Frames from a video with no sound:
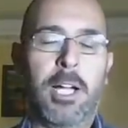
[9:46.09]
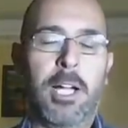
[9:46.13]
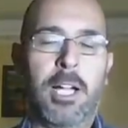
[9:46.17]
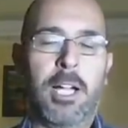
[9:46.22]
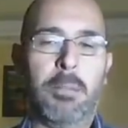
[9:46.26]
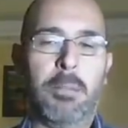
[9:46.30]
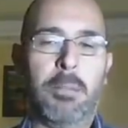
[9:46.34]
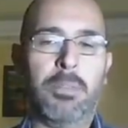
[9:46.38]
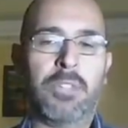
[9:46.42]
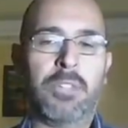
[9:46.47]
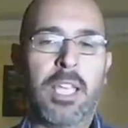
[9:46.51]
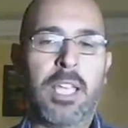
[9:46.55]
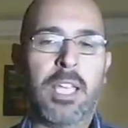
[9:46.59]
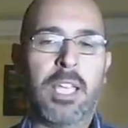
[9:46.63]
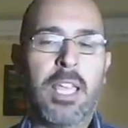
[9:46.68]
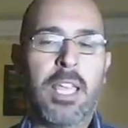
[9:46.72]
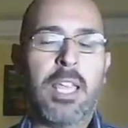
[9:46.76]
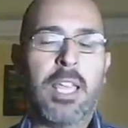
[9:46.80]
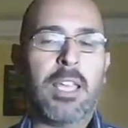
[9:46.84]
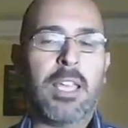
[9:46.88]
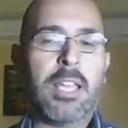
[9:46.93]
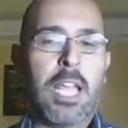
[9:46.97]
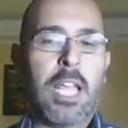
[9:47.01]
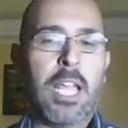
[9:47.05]
arms.
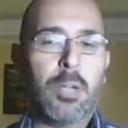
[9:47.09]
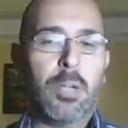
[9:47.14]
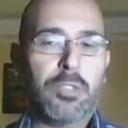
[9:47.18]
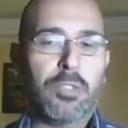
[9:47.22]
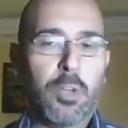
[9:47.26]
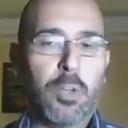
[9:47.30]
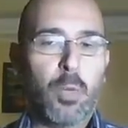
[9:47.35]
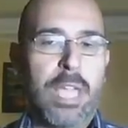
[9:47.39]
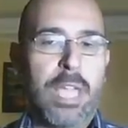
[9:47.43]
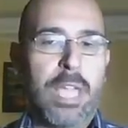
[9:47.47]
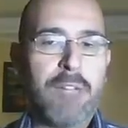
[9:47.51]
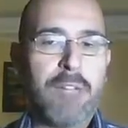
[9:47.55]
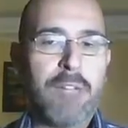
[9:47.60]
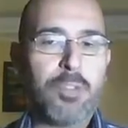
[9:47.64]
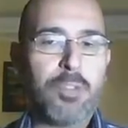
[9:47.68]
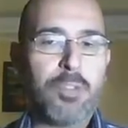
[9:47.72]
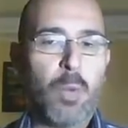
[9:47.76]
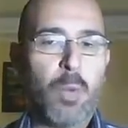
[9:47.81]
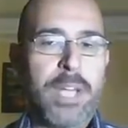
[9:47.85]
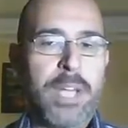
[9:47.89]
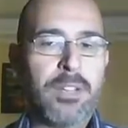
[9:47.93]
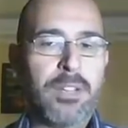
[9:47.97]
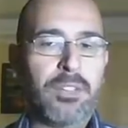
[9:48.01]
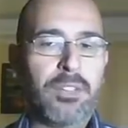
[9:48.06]
Now, so we have
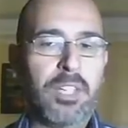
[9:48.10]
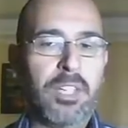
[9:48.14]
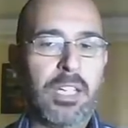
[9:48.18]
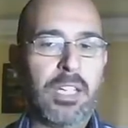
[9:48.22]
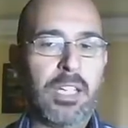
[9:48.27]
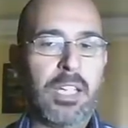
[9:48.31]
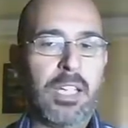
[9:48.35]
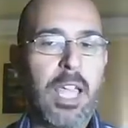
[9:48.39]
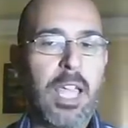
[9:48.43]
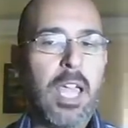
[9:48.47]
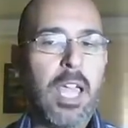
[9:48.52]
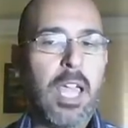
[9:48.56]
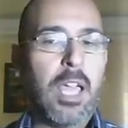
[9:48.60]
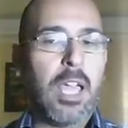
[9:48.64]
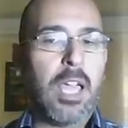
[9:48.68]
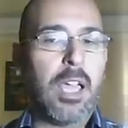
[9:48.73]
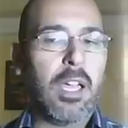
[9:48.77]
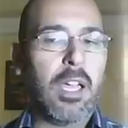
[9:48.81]
to wait and see,